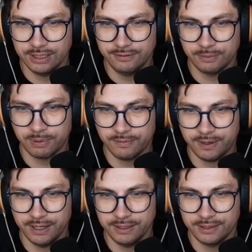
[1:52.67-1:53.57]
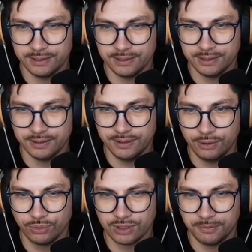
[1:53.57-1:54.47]
It will provide the
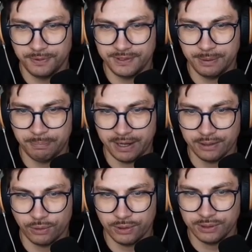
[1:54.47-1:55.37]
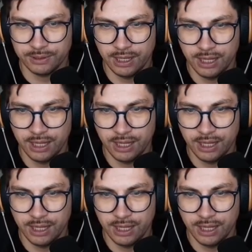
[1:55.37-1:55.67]
user with the payload,